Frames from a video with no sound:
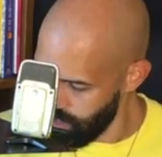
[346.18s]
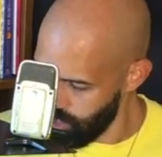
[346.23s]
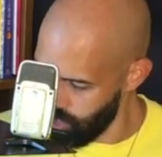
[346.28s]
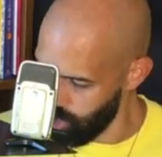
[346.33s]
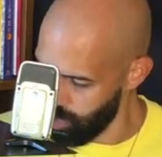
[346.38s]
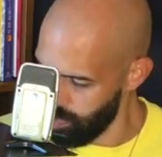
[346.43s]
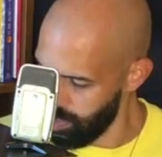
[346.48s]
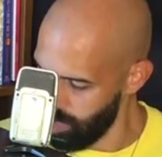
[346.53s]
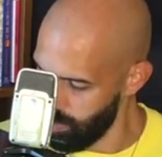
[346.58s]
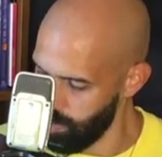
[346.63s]

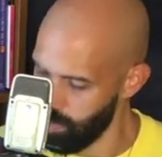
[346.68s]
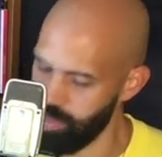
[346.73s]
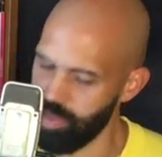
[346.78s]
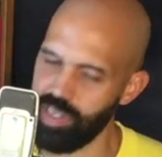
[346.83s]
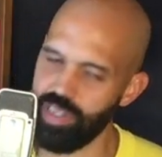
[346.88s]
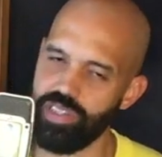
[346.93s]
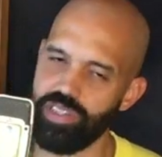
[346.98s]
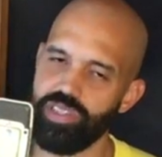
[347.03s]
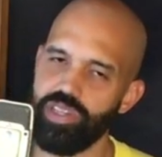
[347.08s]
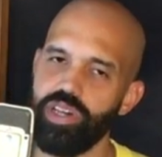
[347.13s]
you'll be able to play
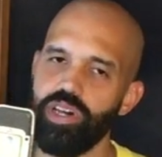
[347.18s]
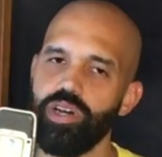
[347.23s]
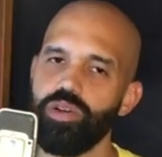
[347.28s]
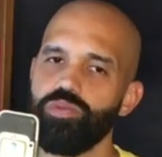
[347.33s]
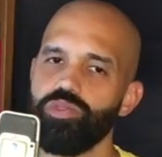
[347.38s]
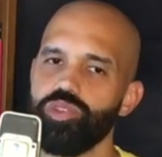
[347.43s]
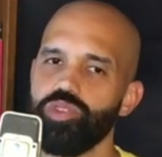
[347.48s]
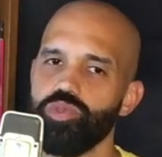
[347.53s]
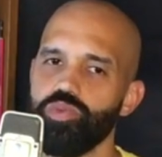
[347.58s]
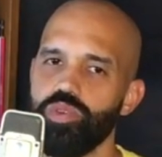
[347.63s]
the song,
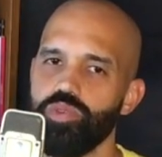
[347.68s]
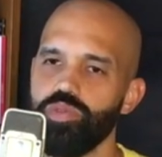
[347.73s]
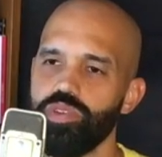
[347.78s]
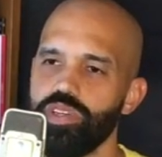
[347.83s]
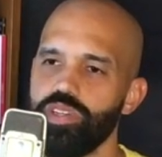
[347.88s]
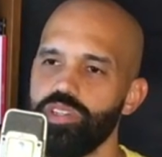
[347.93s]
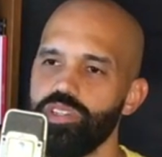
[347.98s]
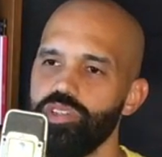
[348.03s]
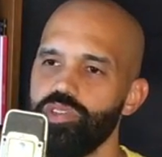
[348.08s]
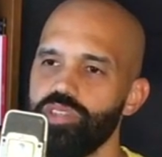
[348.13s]
which is what we're going
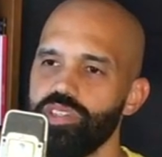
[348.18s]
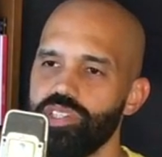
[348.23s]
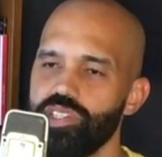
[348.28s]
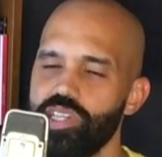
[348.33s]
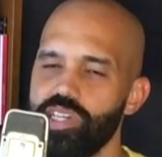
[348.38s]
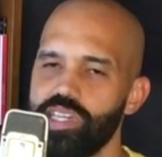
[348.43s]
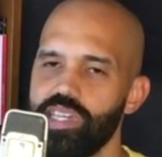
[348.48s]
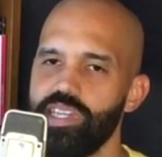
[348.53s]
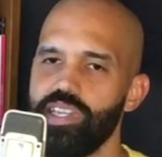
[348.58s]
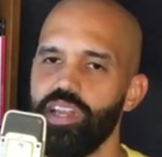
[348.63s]
to do in a
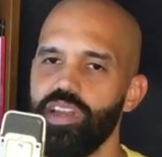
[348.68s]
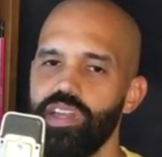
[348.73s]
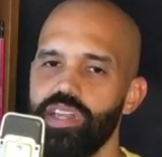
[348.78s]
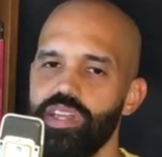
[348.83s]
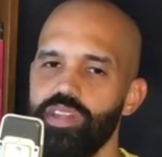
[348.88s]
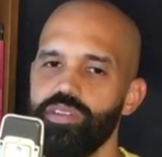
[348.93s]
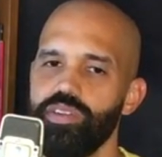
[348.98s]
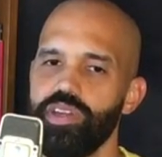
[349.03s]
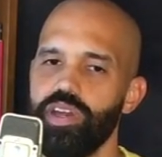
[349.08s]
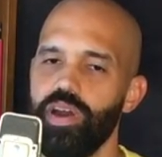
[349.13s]
second. All right, here
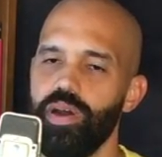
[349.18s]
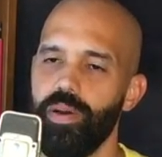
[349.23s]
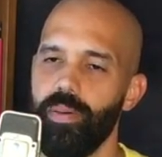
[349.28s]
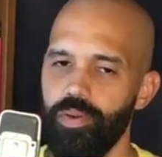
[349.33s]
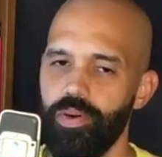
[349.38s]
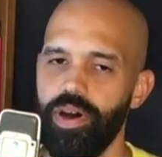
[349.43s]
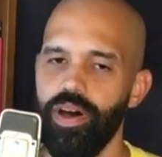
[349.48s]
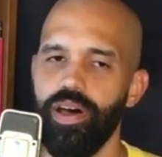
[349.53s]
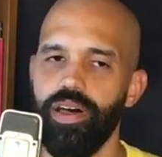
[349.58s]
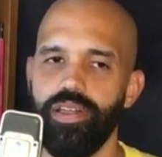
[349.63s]
we go.
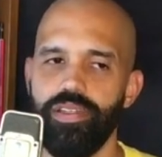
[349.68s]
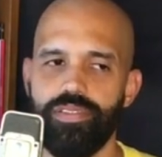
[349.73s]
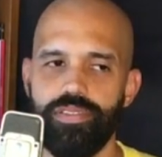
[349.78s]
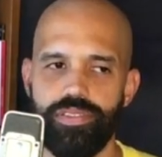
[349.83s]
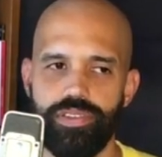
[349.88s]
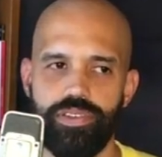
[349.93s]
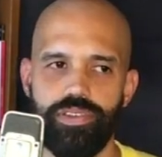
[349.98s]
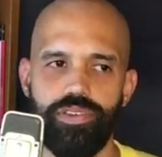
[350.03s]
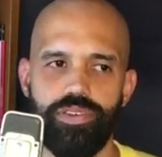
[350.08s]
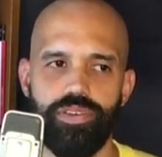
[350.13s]
1,
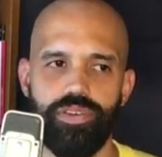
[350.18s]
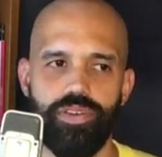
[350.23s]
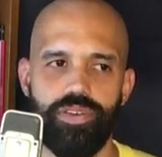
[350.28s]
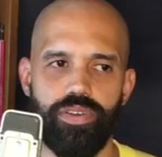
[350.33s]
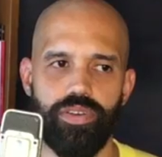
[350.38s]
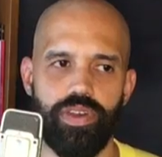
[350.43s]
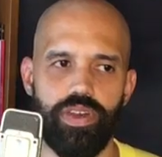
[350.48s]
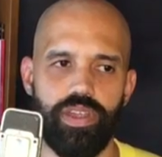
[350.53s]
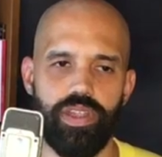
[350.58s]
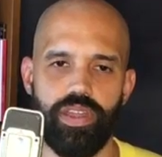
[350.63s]
2,
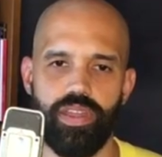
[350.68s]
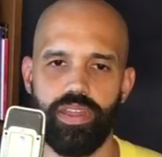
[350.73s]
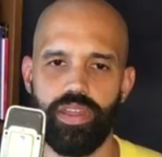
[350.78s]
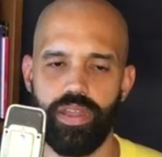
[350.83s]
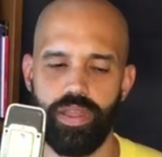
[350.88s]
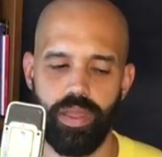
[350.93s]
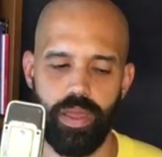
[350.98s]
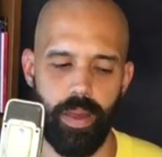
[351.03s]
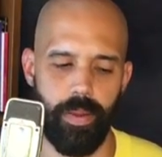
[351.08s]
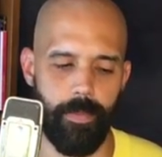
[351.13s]
ready,
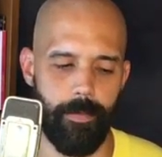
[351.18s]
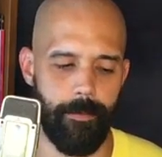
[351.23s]
go.